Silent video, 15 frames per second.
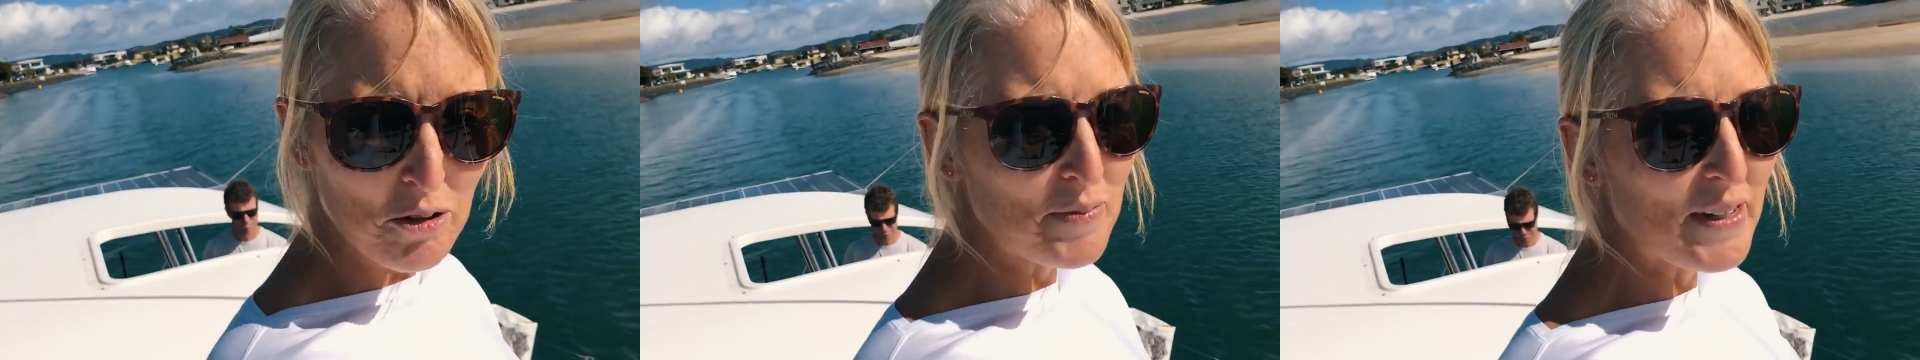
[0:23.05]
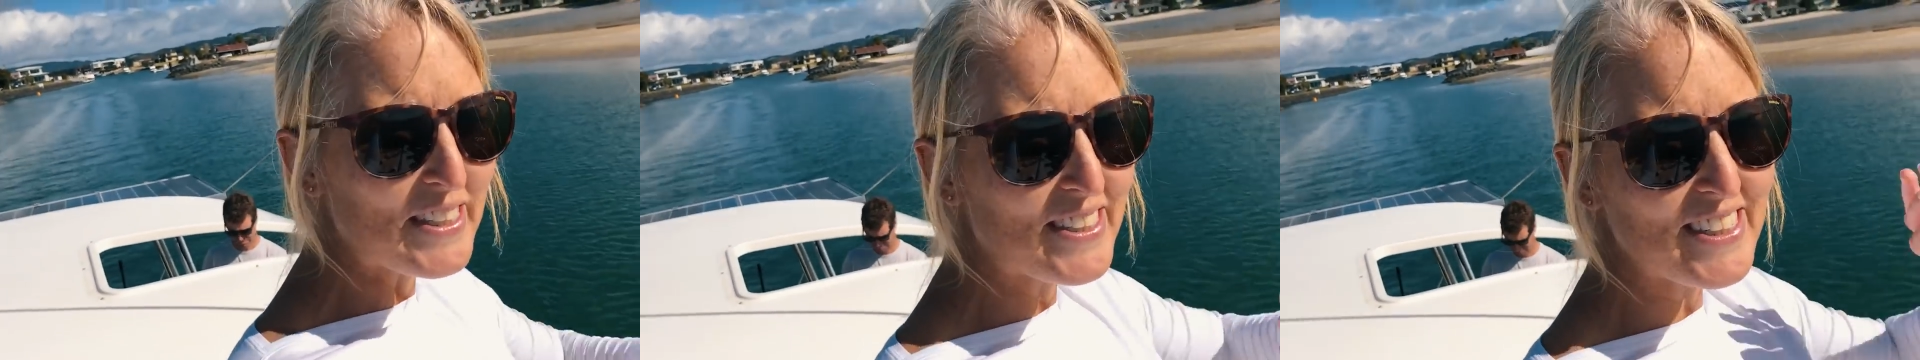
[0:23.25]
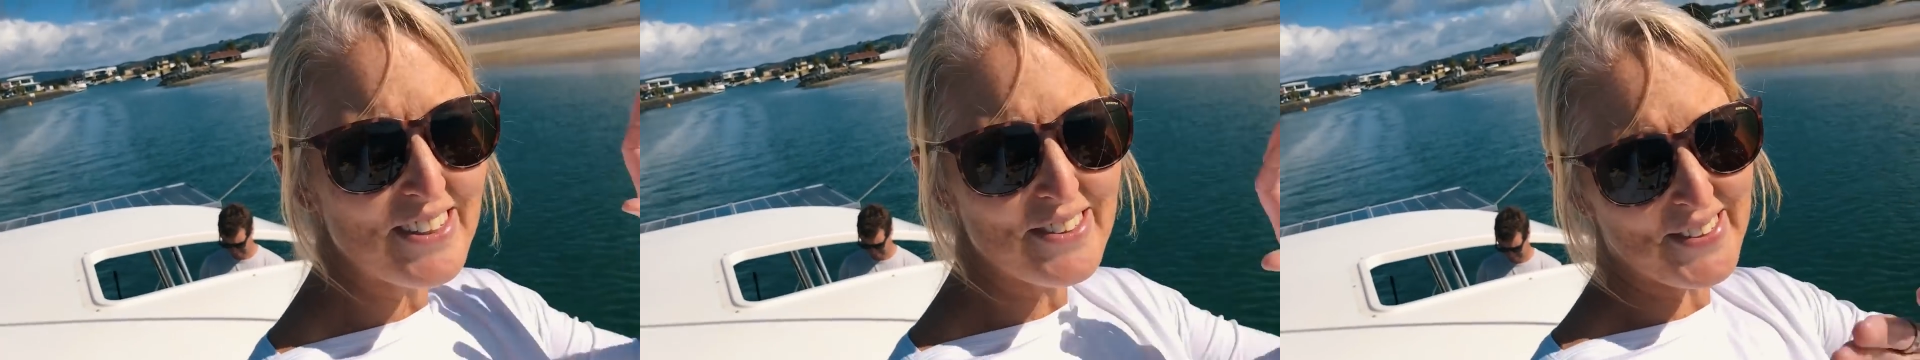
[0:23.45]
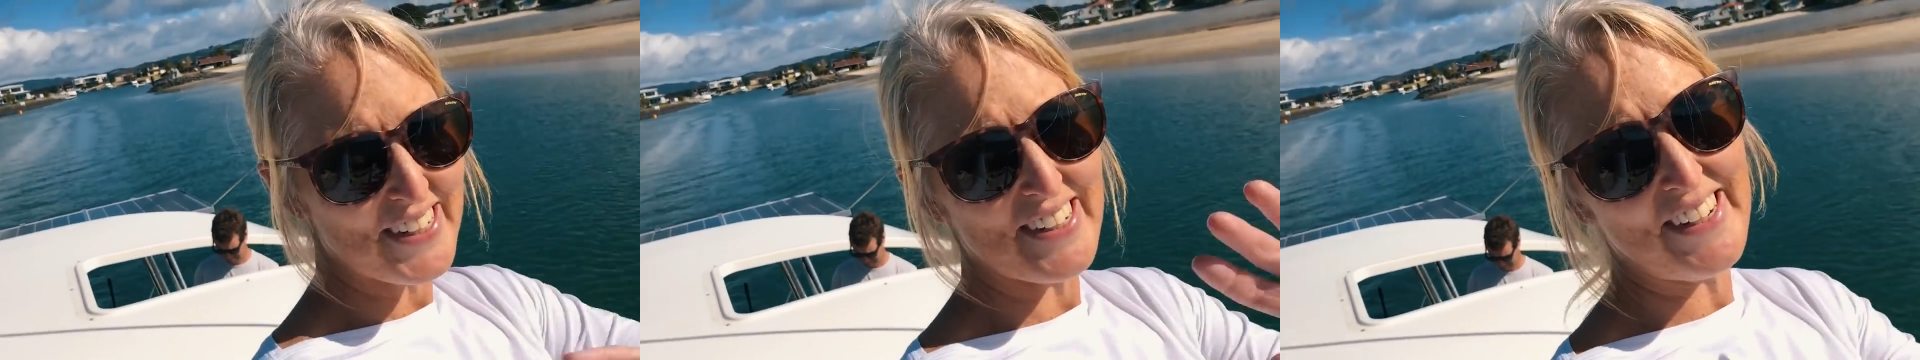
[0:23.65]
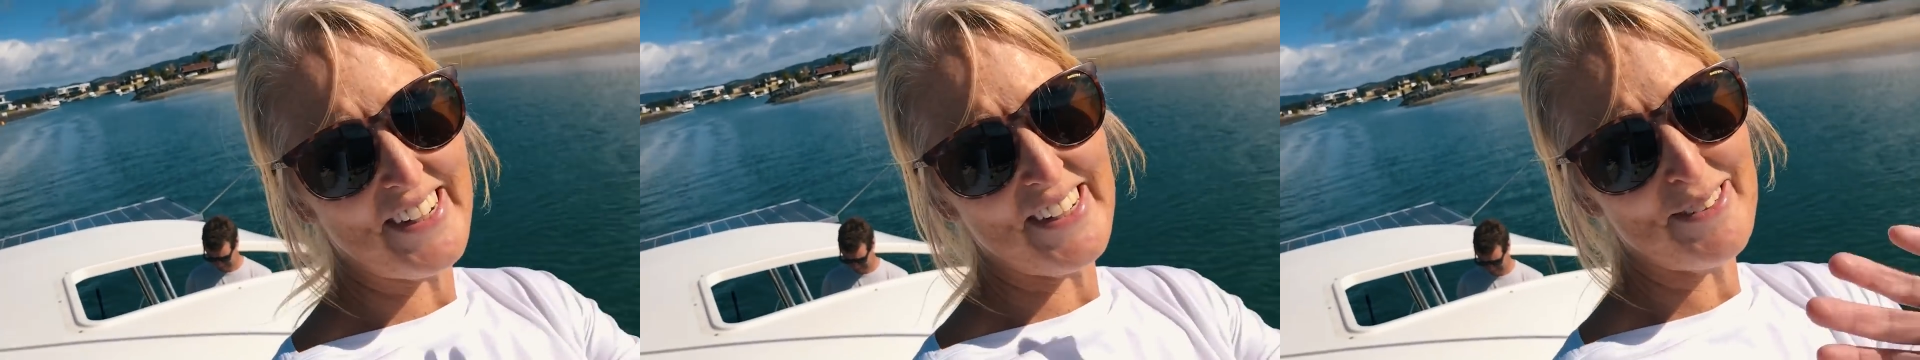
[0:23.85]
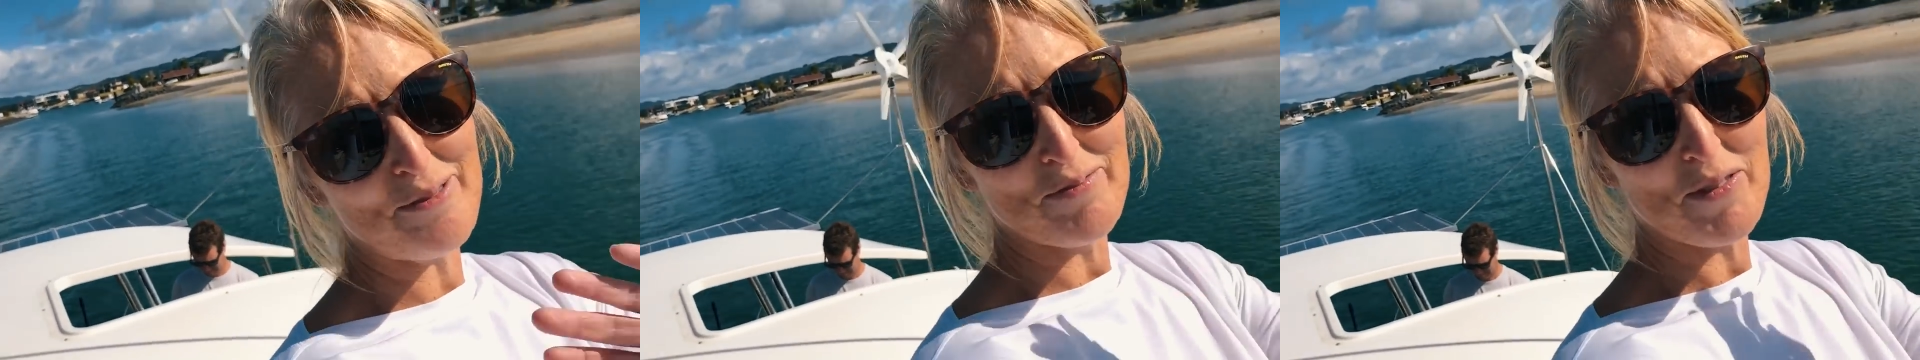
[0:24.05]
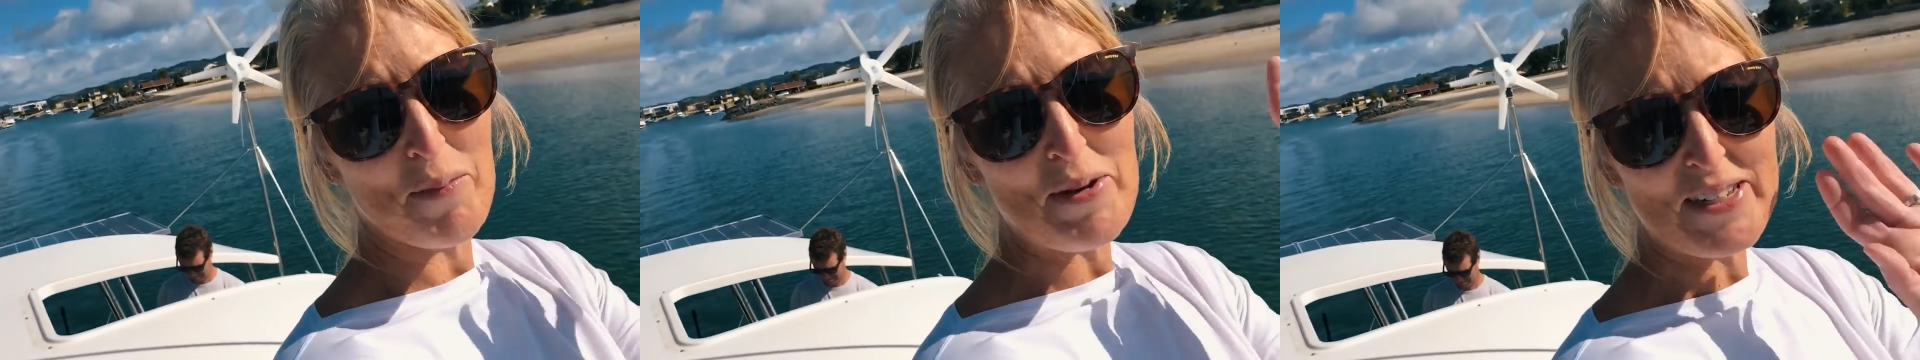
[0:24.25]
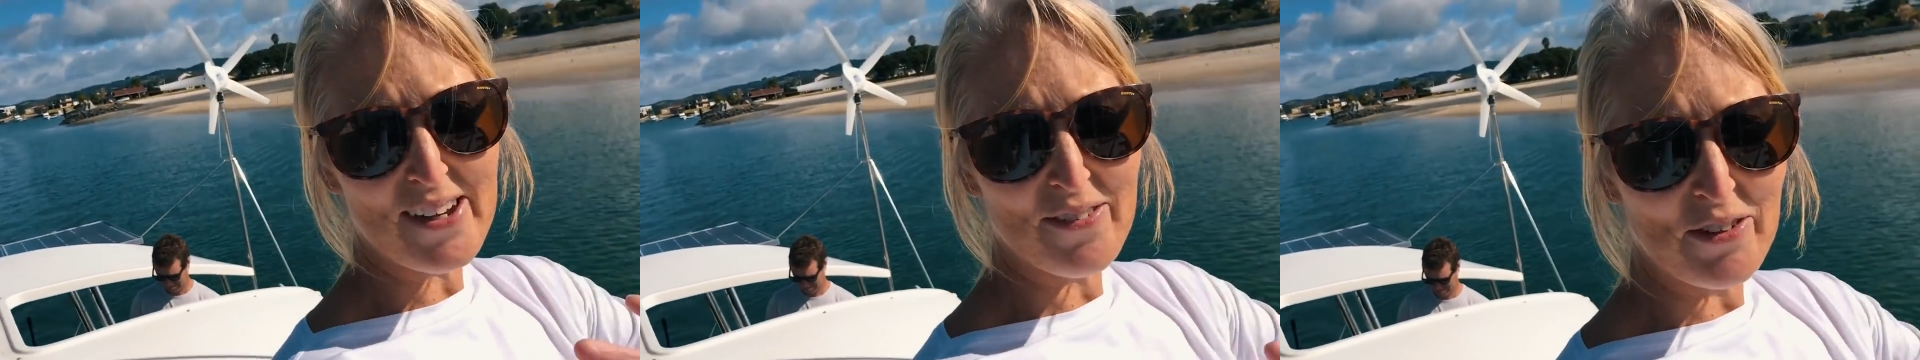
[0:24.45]
We'll miss you, New Zealand.
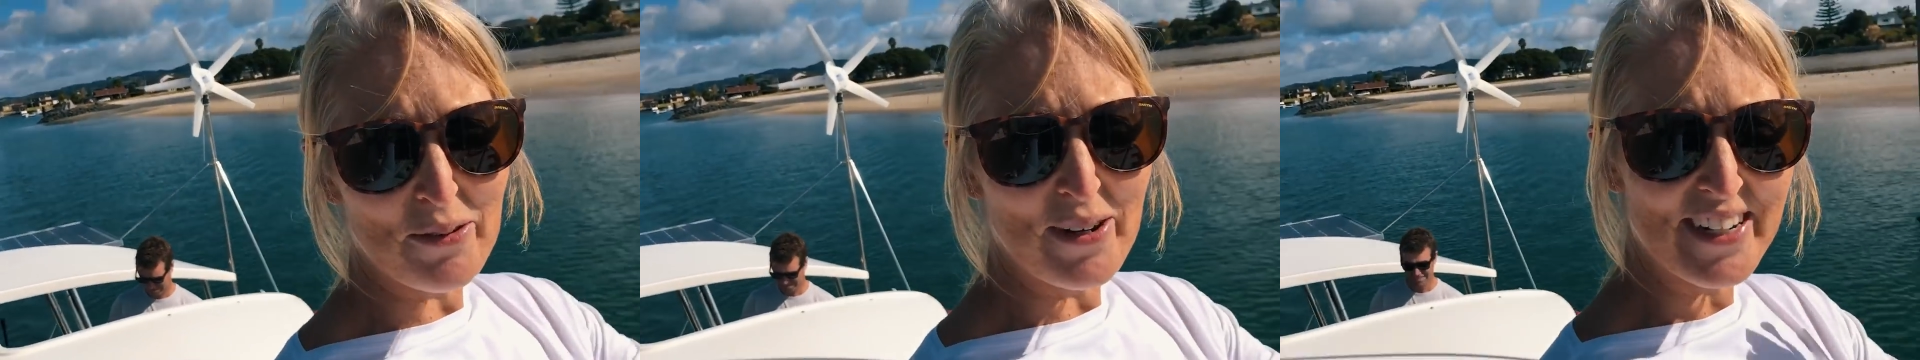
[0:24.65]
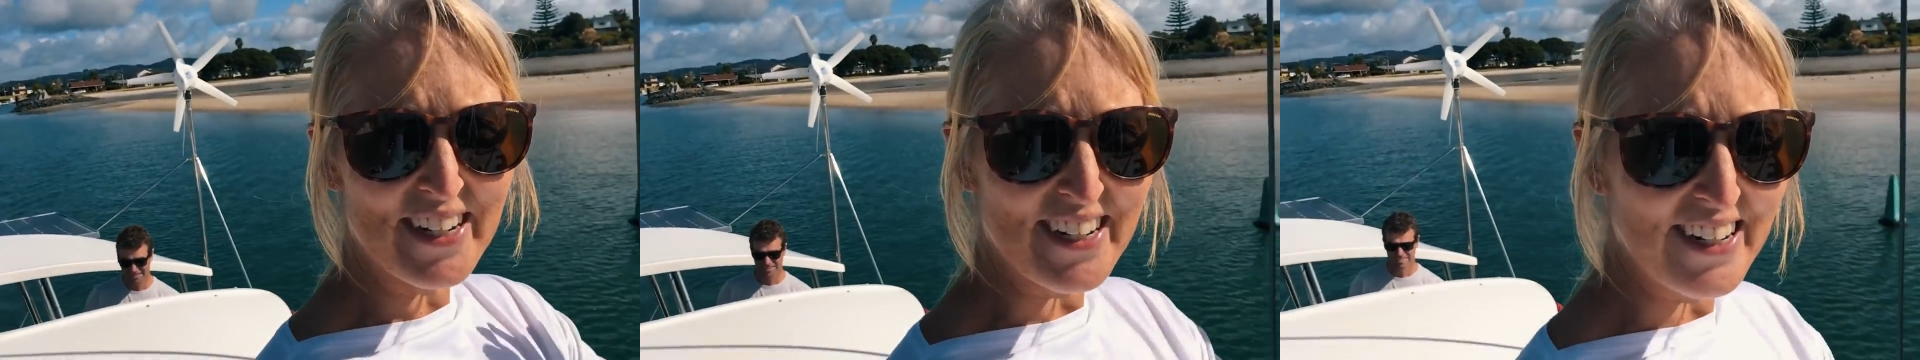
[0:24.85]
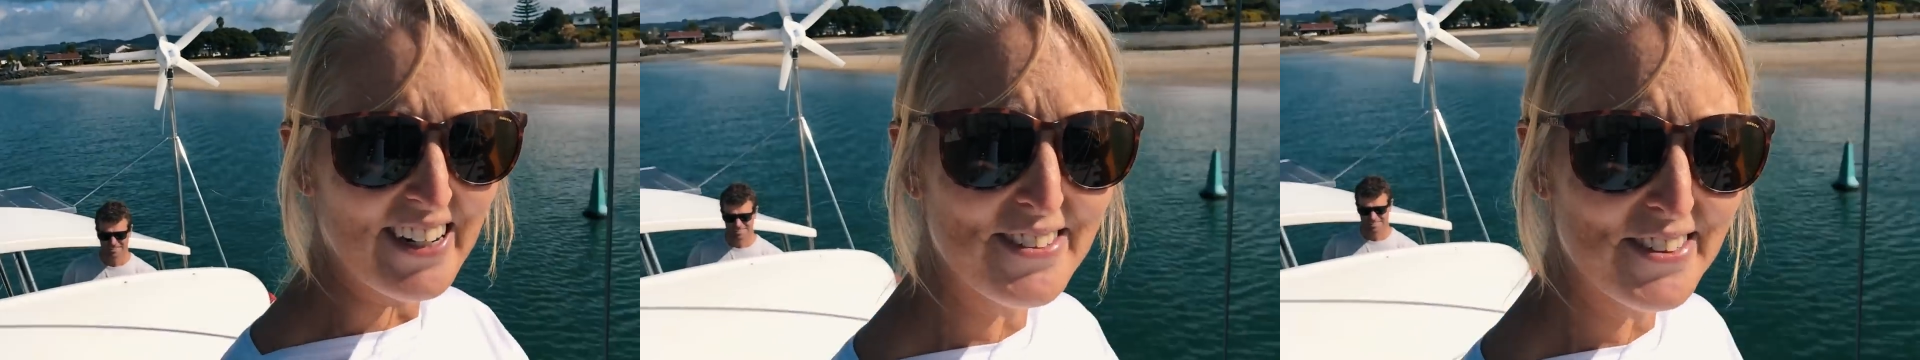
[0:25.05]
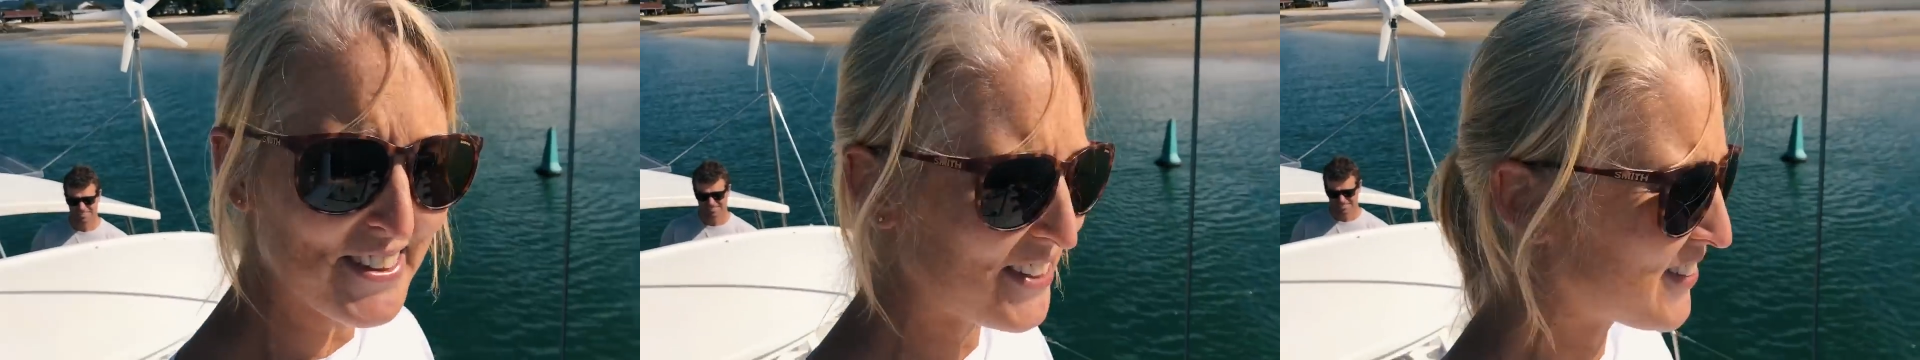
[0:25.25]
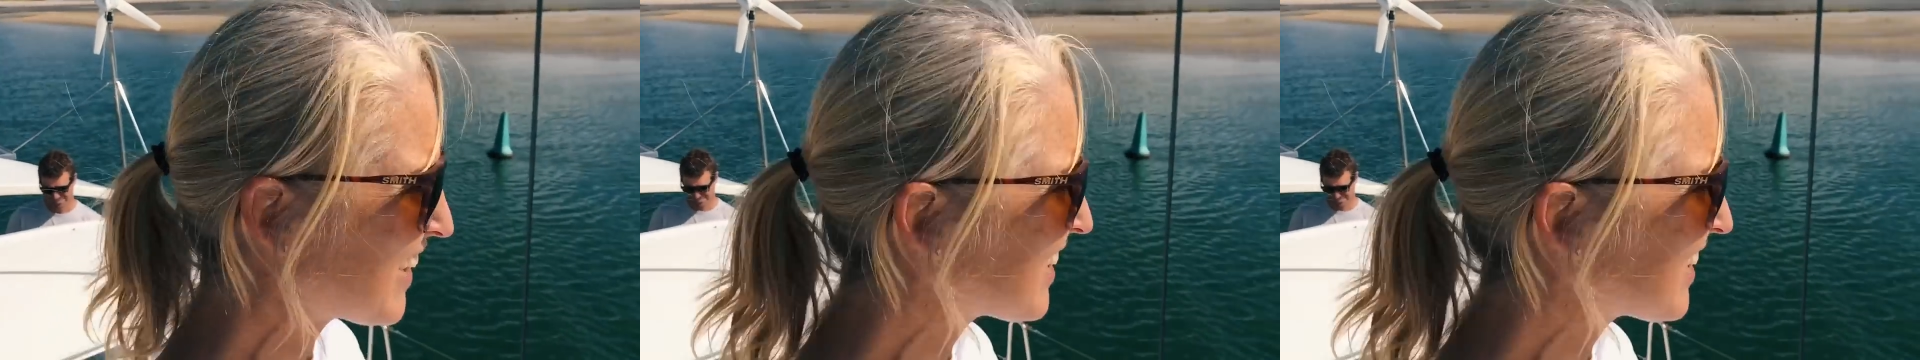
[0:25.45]
We'll miss everyone here. See